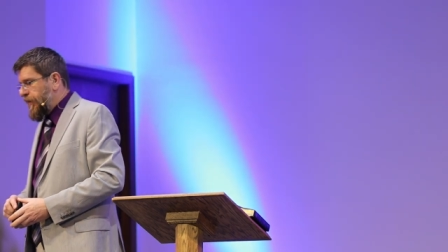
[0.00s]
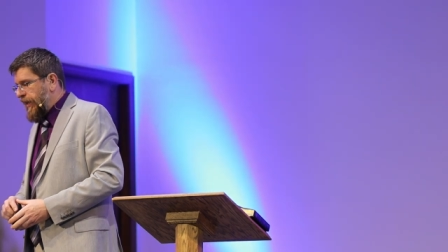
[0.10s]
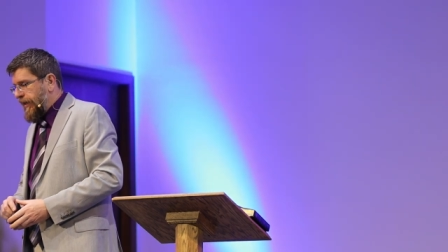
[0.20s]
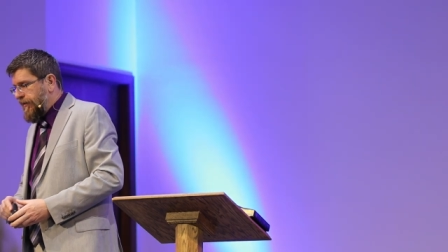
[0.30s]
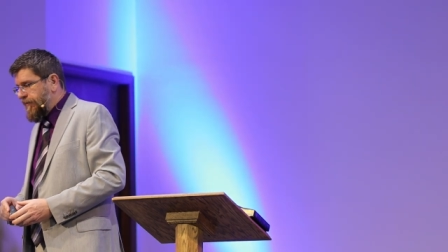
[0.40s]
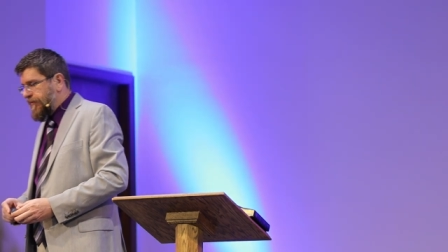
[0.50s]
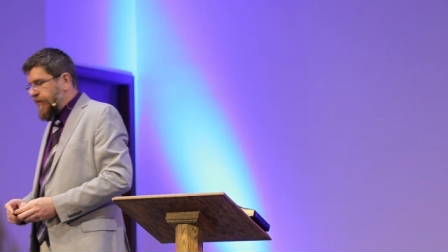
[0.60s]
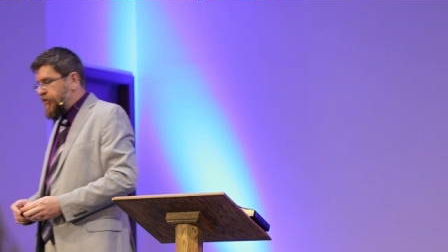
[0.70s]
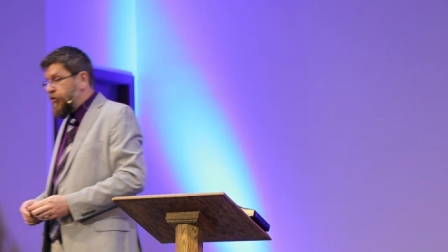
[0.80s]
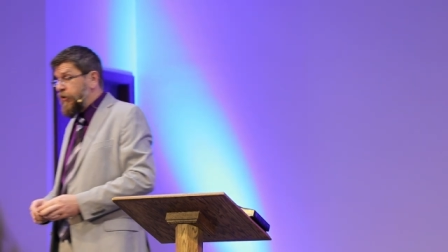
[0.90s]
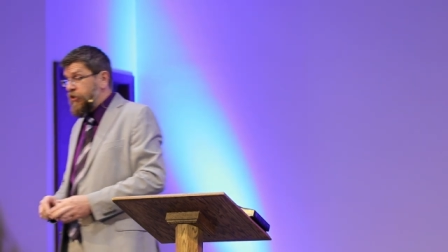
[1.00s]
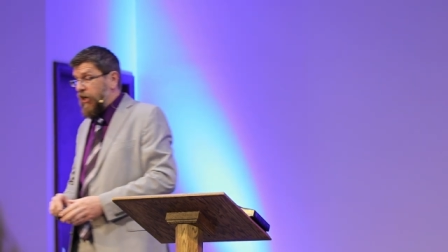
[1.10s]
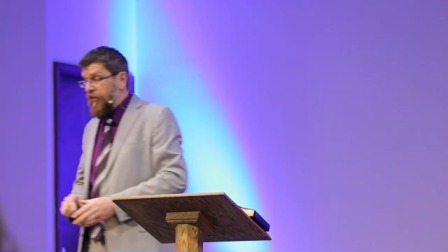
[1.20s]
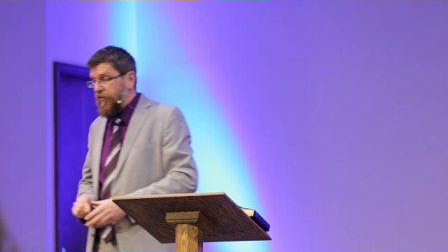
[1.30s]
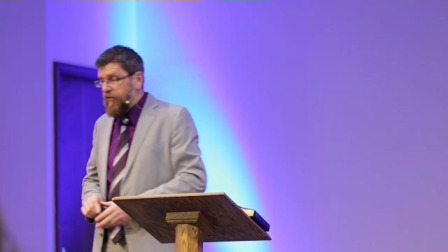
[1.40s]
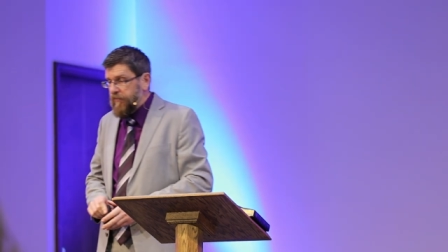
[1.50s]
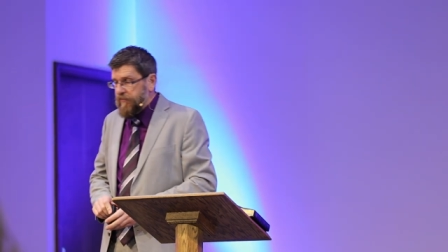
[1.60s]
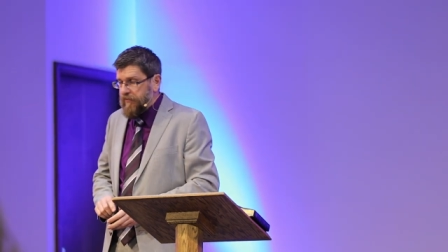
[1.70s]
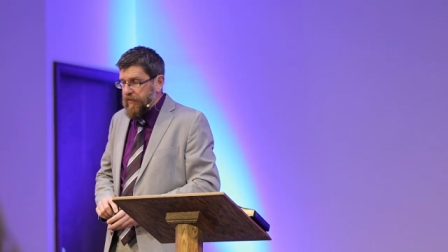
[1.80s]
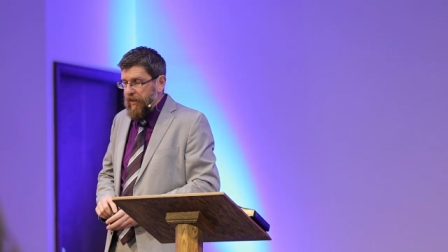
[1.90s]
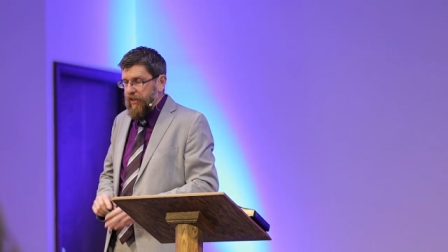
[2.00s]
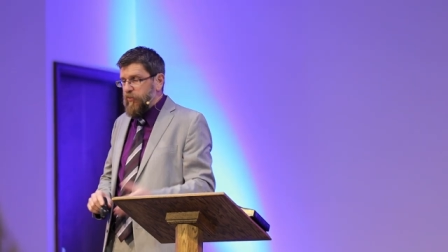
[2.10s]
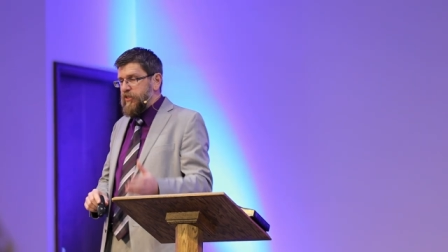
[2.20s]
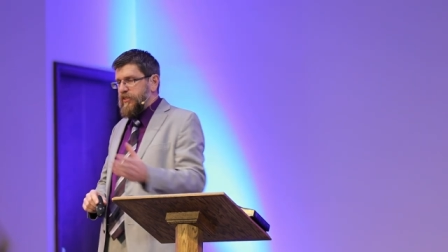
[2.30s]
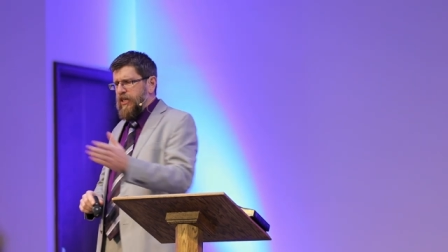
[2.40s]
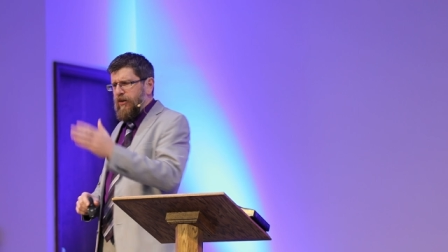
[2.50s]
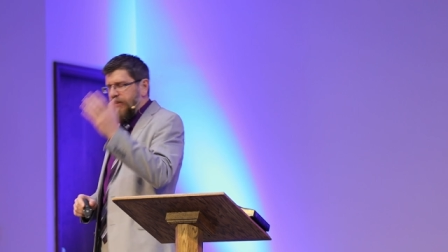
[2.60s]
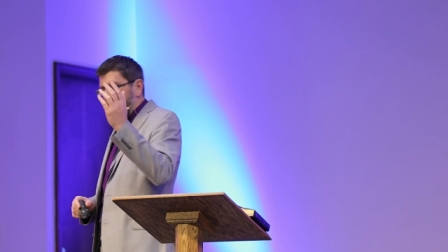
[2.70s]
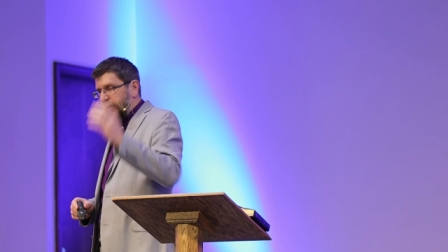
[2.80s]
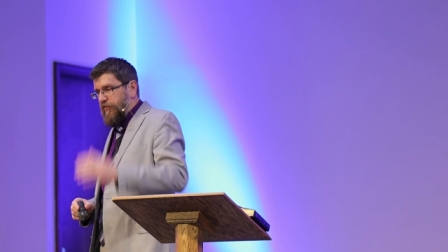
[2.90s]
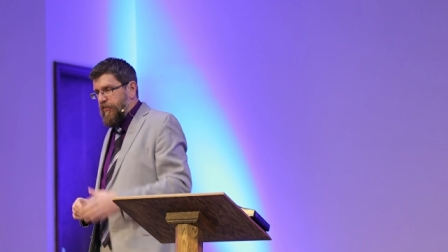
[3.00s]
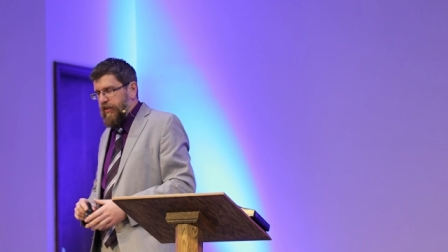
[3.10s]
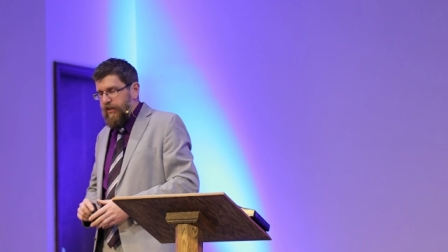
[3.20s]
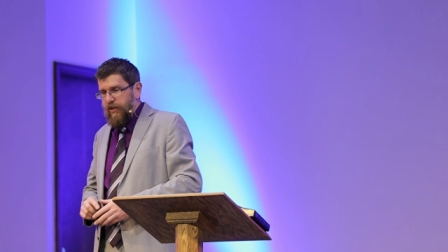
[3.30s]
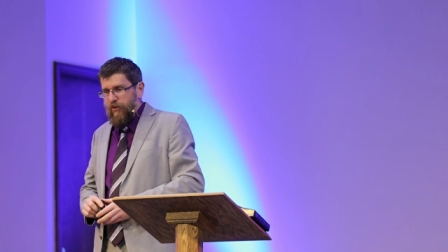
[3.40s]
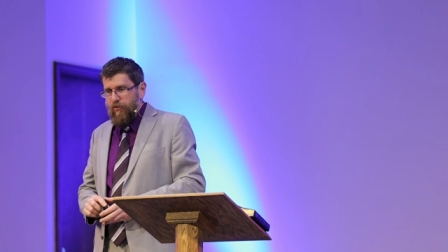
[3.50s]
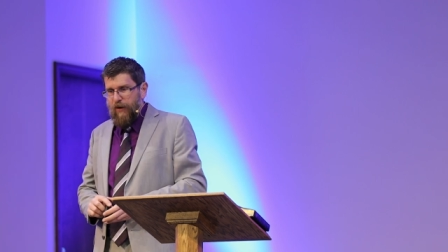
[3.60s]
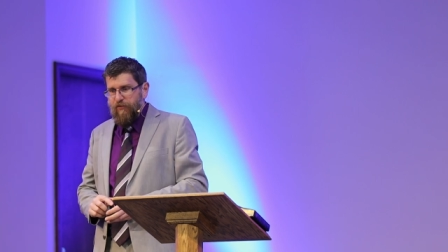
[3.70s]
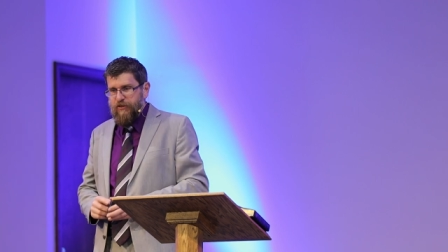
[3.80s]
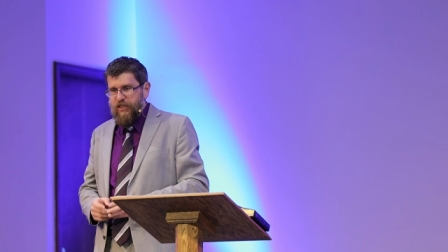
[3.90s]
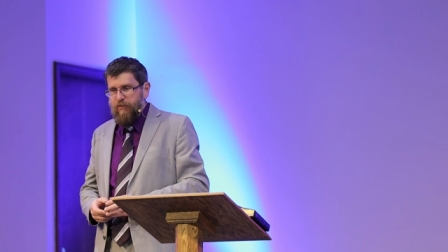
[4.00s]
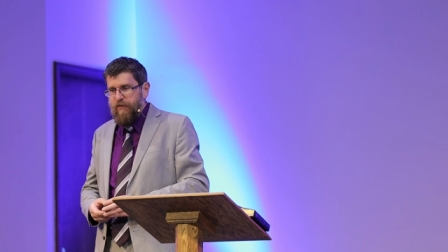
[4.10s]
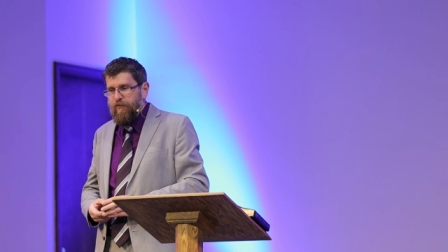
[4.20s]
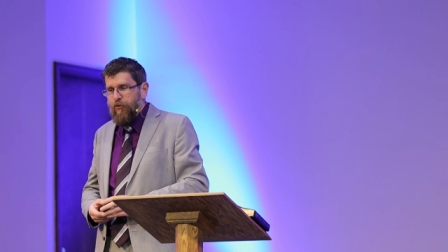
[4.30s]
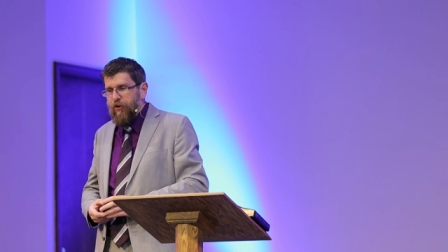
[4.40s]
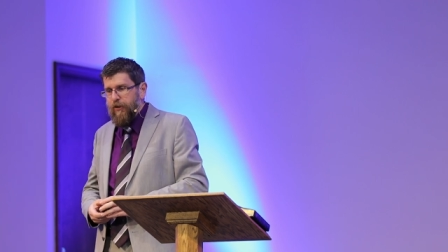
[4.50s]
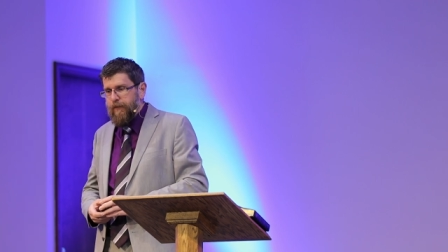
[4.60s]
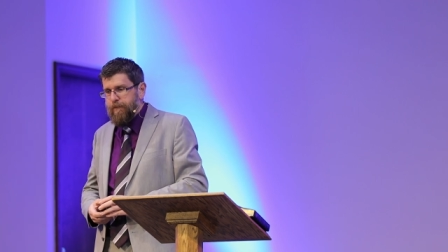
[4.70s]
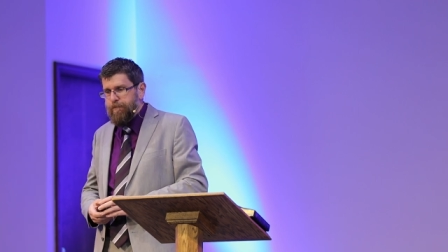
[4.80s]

by a Jewish author, Elie Wiesel. I think I've referenced him before.